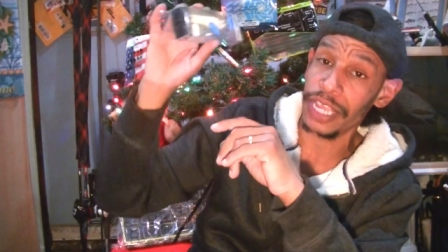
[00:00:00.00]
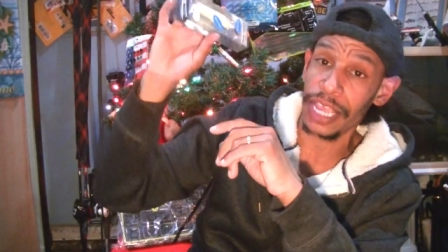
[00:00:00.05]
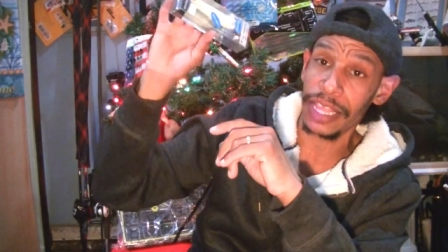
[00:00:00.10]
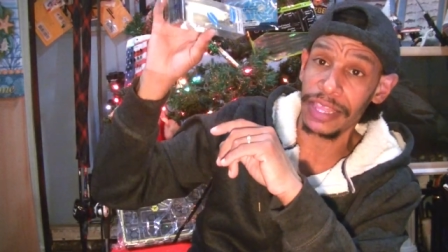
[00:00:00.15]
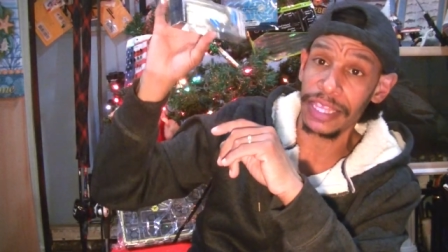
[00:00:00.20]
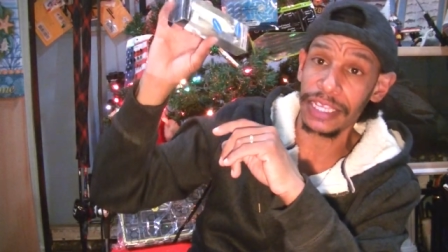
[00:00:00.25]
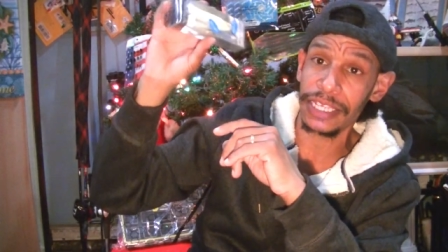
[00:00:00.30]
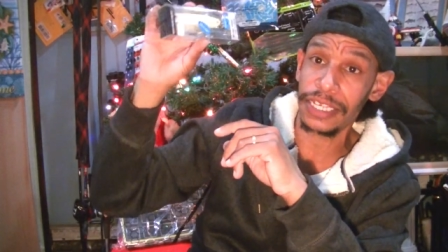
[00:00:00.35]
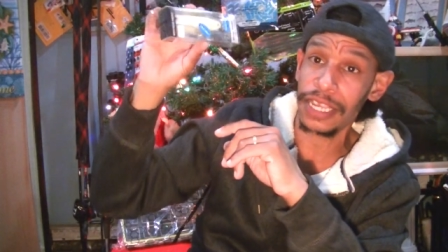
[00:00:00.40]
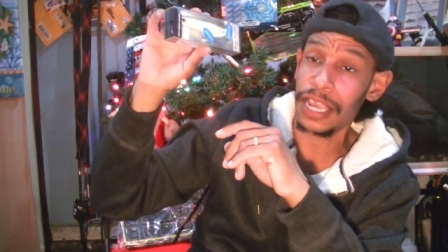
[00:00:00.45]

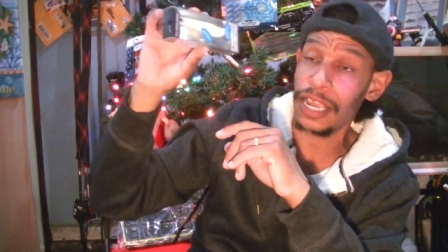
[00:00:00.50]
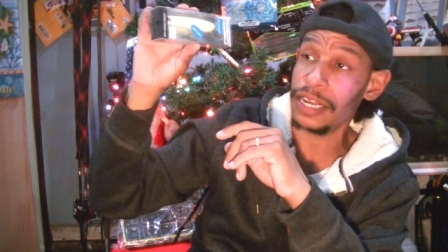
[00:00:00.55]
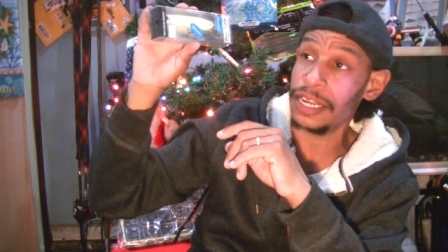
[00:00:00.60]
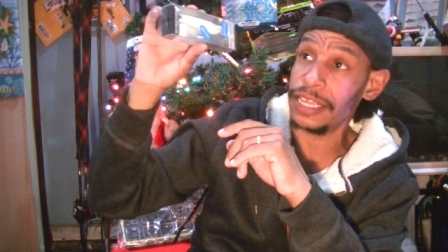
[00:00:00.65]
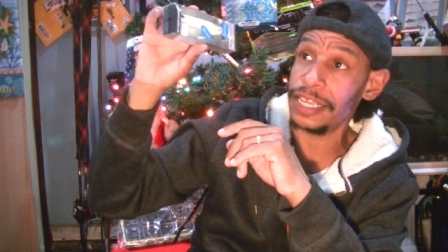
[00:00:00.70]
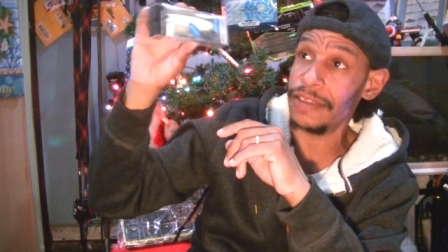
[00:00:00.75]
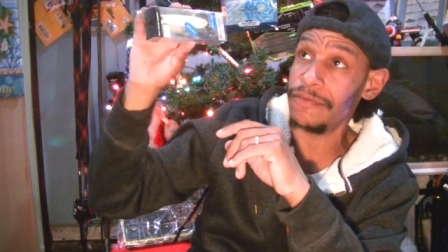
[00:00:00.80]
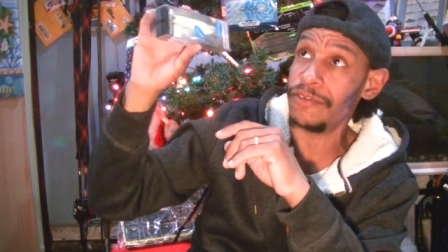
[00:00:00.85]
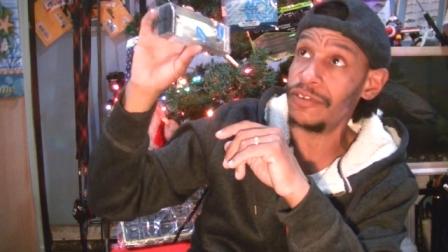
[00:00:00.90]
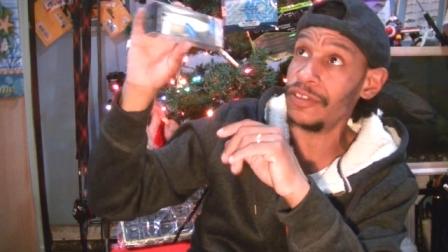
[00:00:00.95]
and this kind
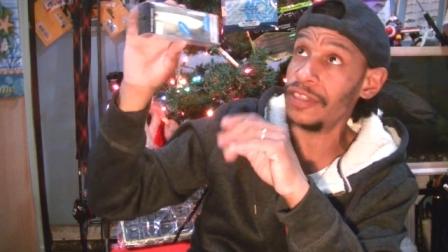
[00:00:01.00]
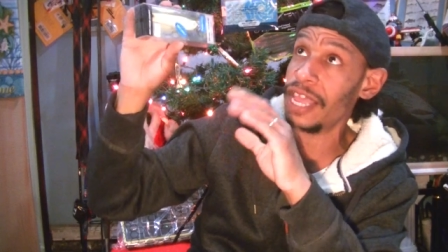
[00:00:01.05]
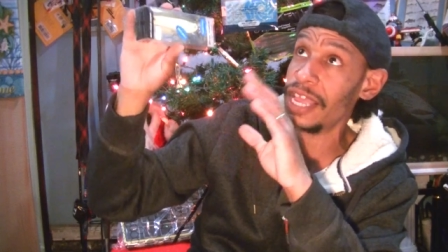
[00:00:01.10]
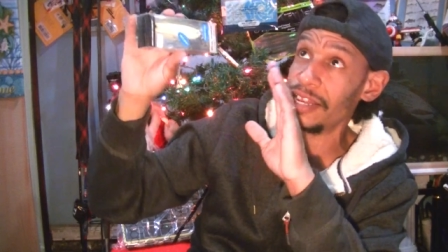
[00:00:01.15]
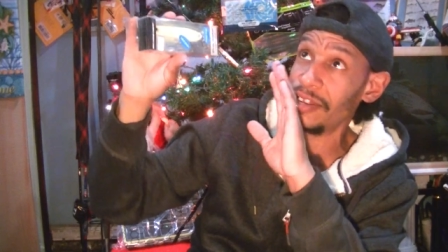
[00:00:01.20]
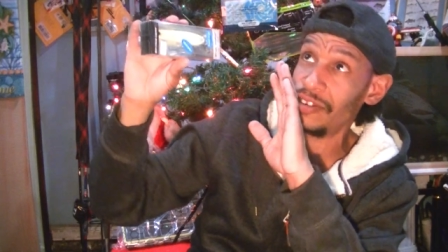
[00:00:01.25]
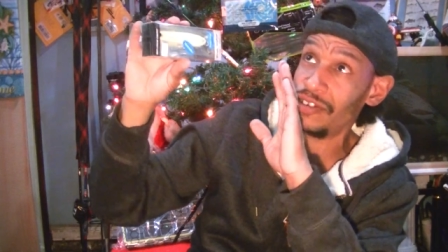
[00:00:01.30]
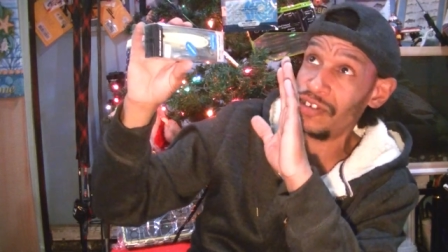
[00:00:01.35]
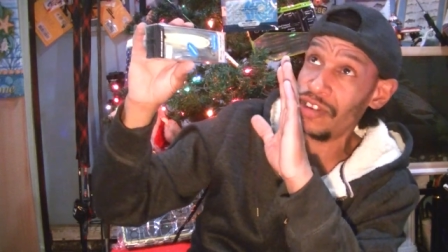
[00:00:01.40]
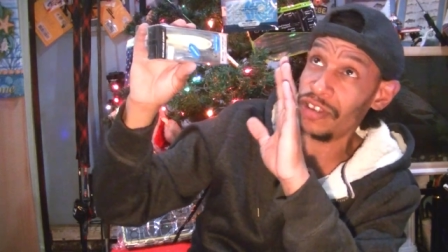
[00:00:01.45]
of gives you
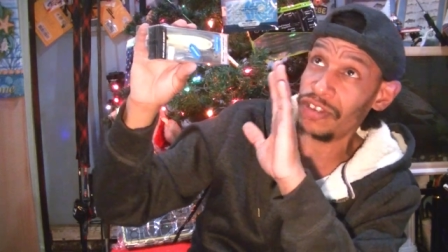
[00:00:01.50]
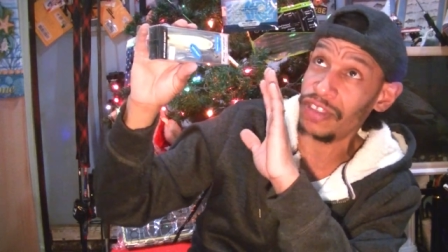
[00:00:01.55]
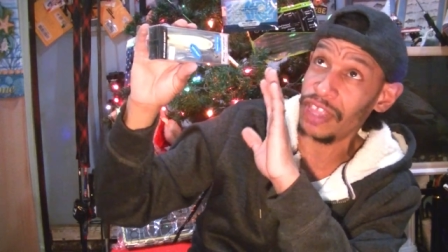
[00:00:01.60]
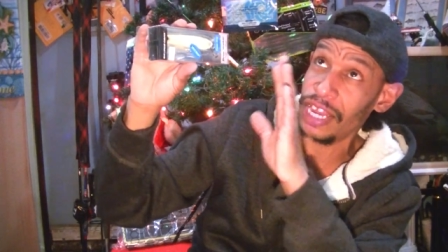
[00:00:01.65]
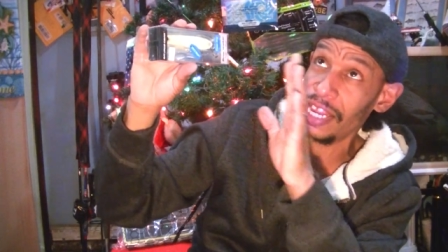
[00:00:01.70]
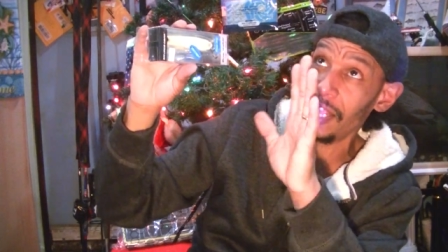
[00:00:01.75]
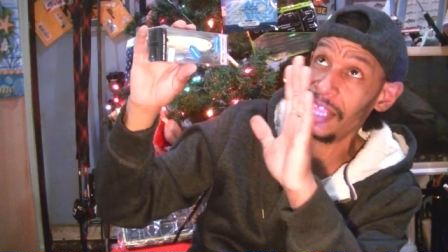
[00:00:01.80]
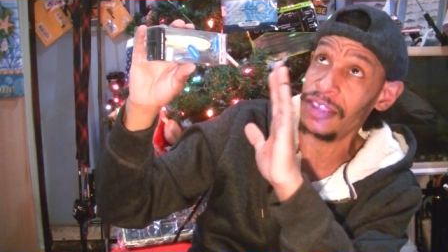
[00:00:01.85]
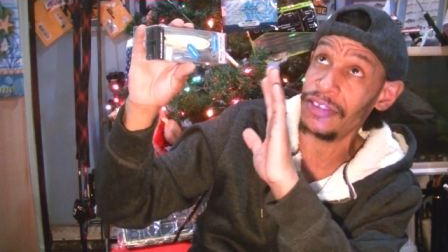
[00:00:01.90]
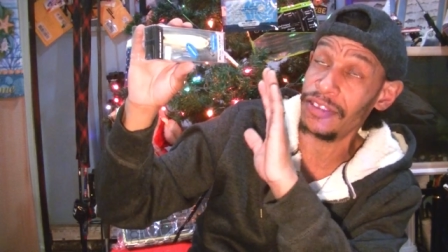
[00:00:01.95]
that just
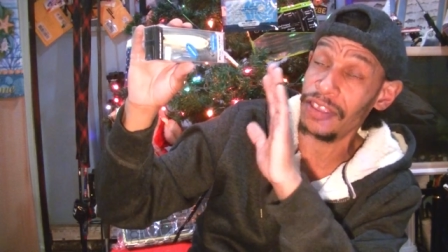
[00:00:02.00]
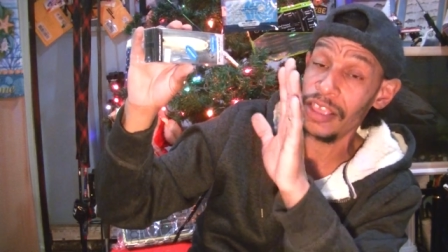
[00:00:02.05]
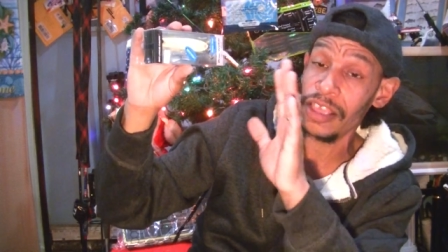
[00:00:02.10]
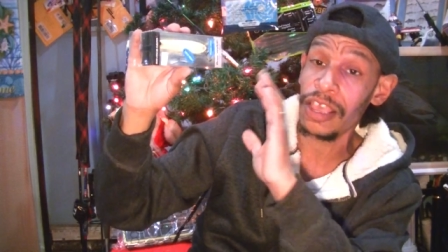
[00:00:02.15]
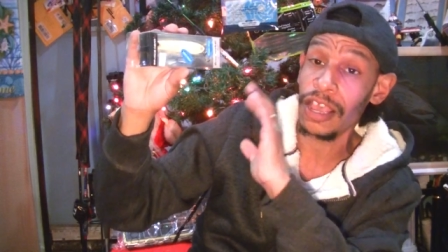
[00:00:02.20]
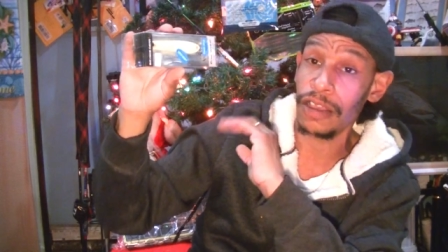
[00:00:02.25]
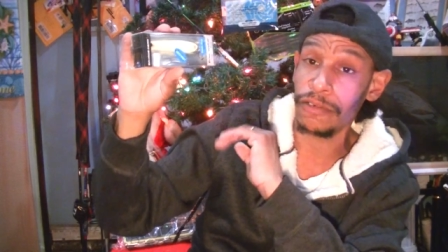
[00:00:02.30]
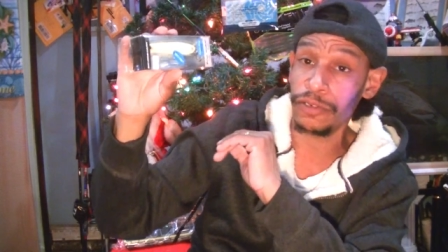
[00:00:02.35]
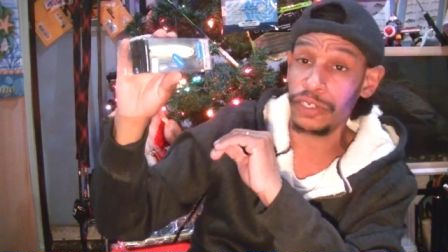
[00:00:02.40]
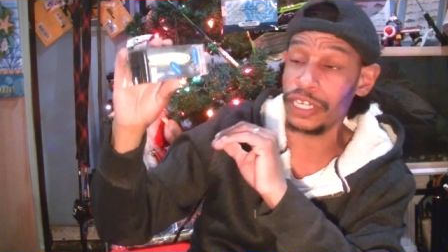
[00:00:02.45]
that hint
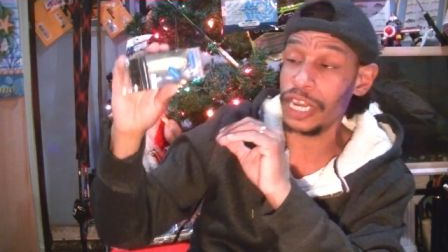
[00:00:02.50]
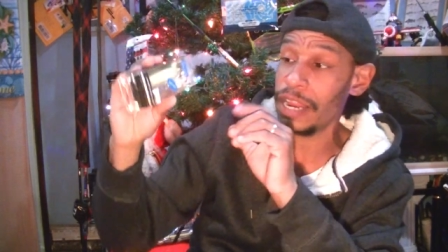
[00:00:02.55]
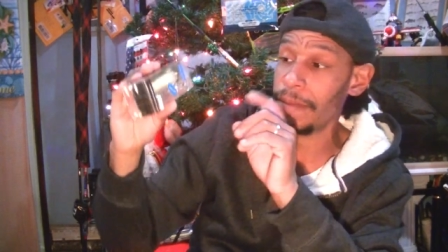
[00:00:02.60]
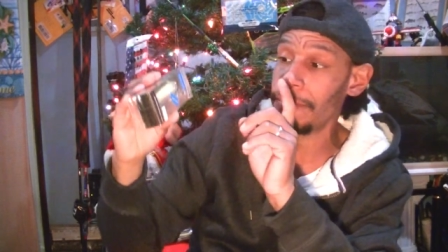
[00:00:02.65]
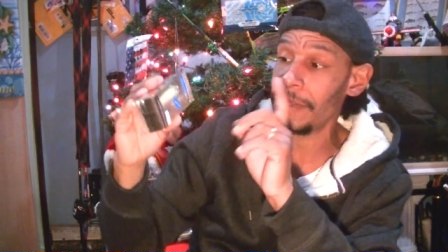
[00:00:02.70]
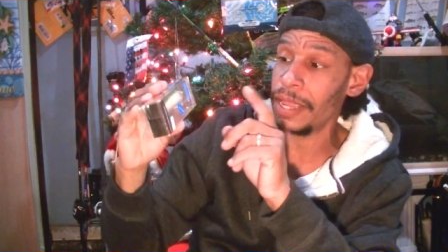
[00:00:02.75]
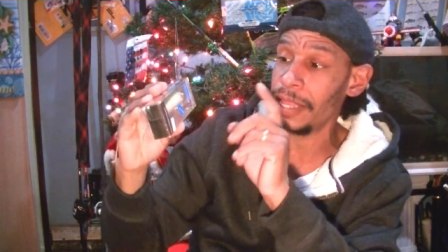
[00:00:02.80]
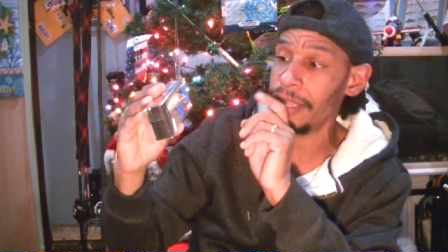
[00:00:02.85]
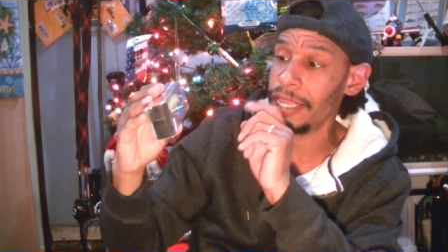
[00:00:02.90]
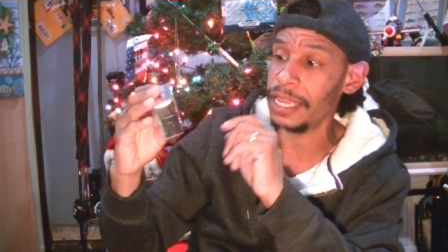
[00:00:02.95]
of
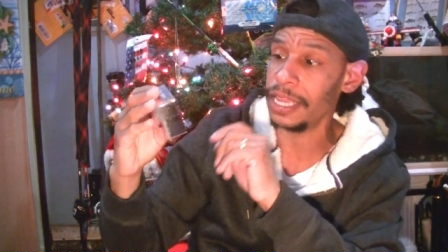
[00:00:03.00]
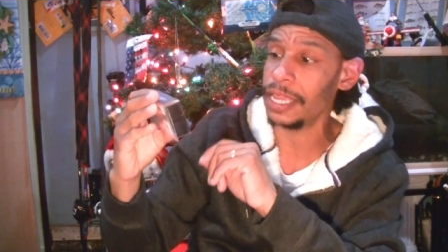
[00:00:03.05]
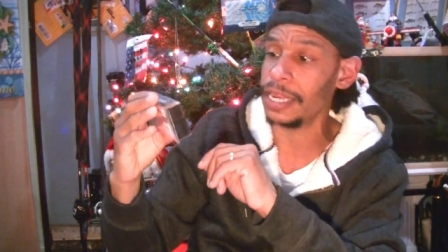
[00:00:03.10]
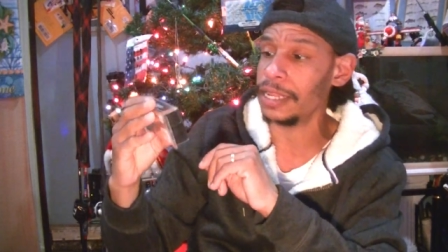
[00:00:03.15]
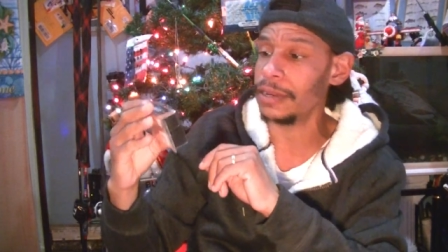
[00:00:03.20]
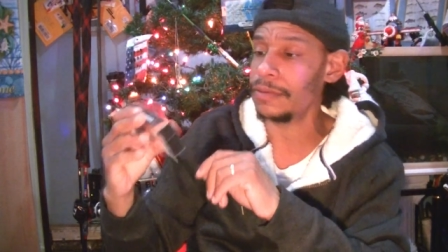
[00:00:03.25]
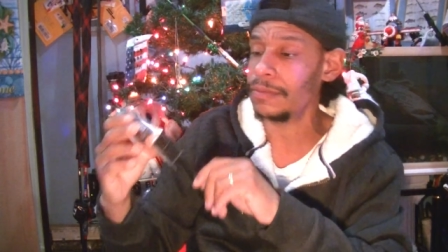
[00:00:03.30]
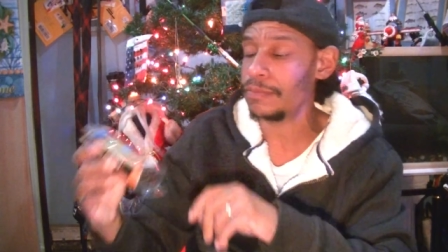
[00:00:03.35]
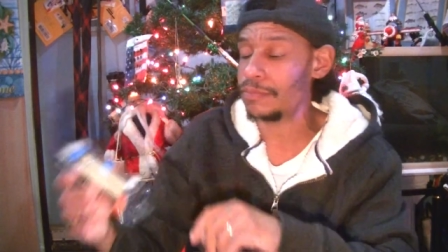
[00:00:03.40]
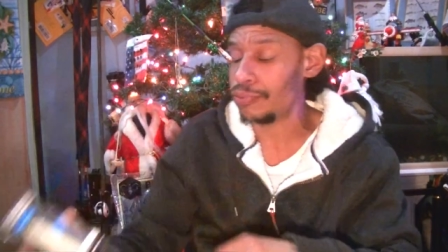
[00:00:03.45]
shape, and they hit
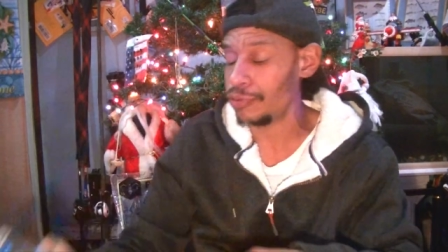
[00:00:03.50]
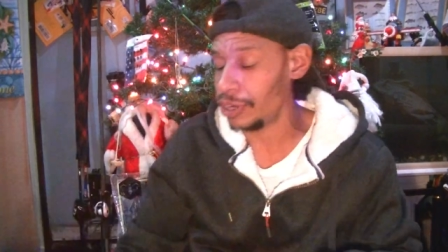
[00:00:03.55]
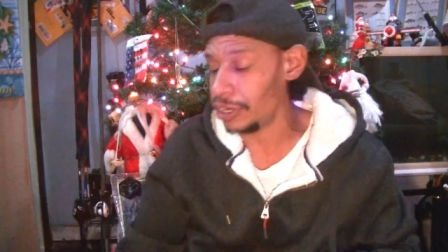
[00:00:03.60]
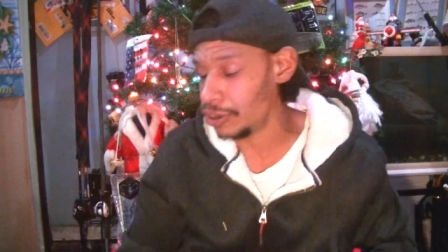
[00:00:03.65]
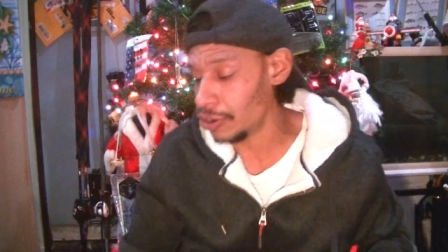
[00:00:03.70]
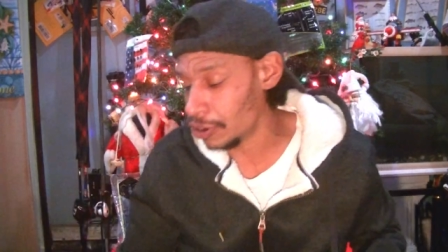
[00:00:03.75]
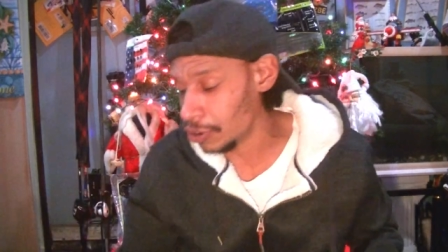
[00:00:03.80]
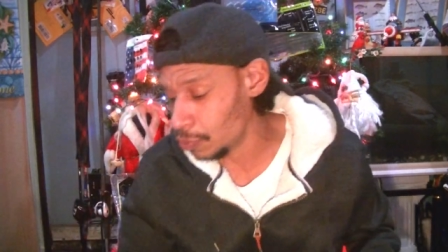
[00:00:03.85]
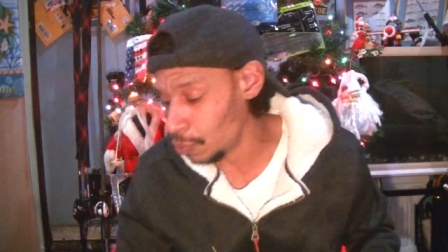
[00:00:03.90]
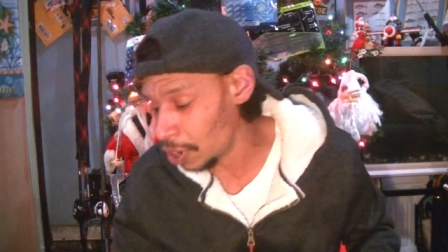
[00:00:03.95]
it pretty
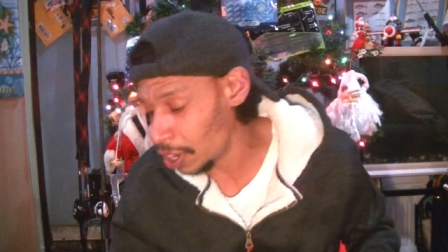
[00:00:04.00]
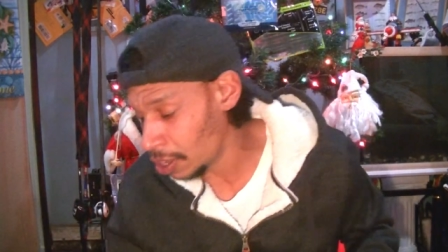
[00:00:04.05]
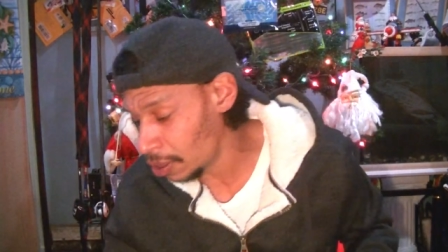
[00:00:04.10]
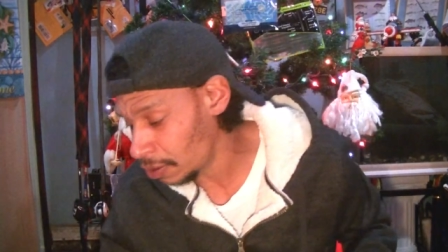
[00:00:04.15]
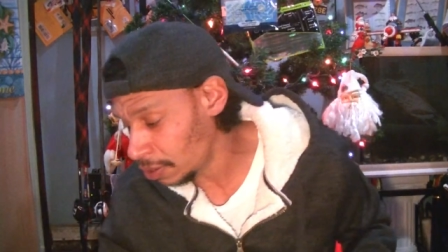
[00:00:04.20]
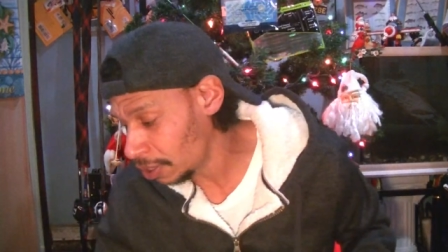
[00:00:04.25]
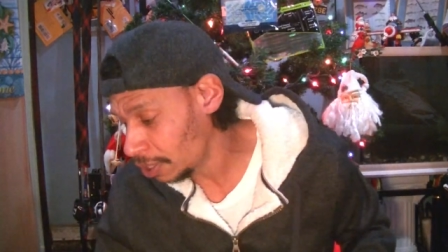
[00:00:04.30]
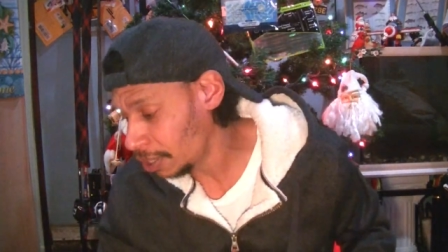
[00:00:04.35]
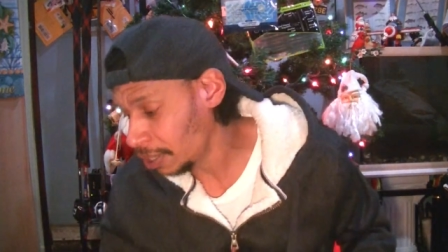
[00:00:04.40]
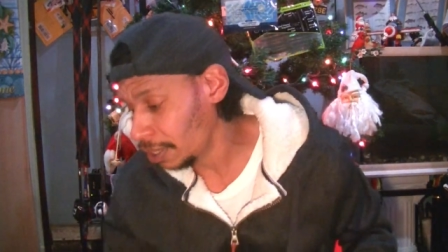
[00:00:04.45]
darn
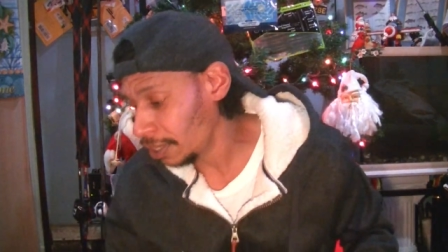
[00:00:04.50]
well.